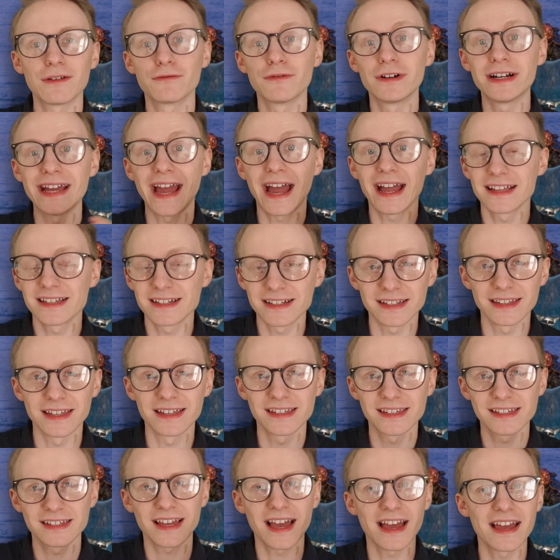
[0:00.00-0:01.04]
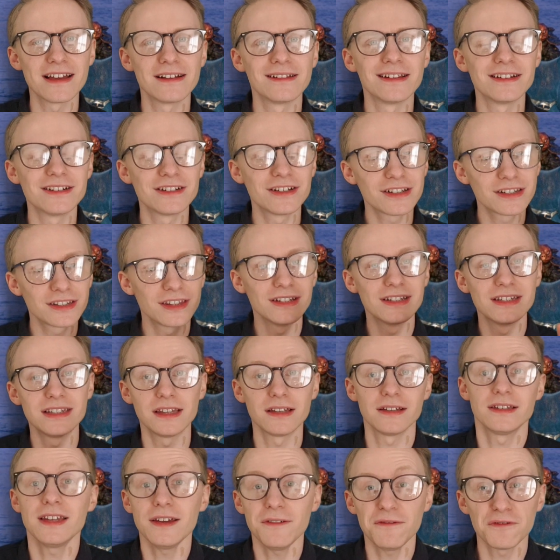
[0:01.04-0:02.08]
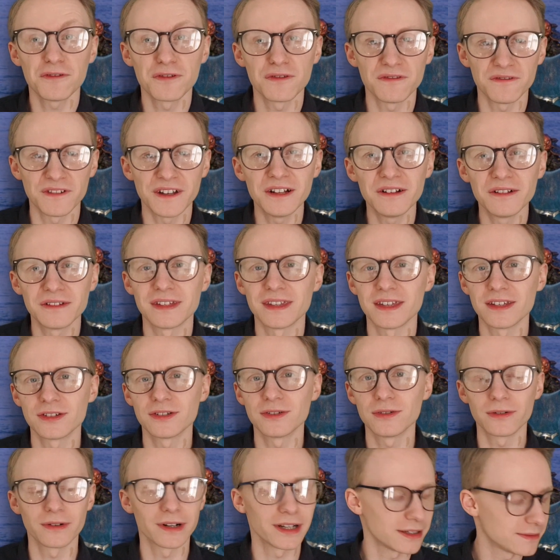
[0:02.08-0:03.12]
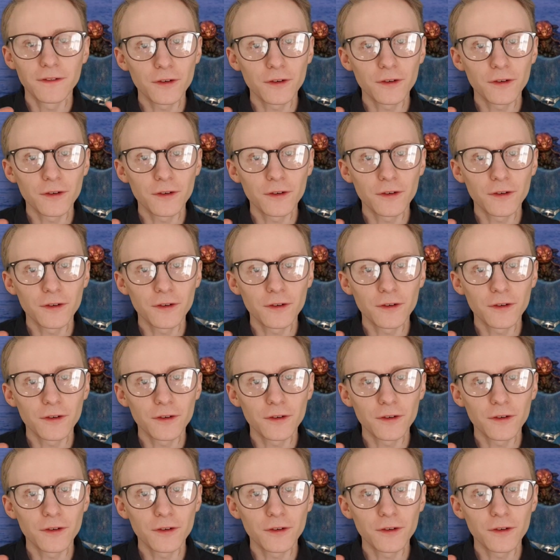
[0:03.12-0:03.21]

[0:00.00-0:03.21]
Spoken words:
really adds to the scale and just the different feel to this story.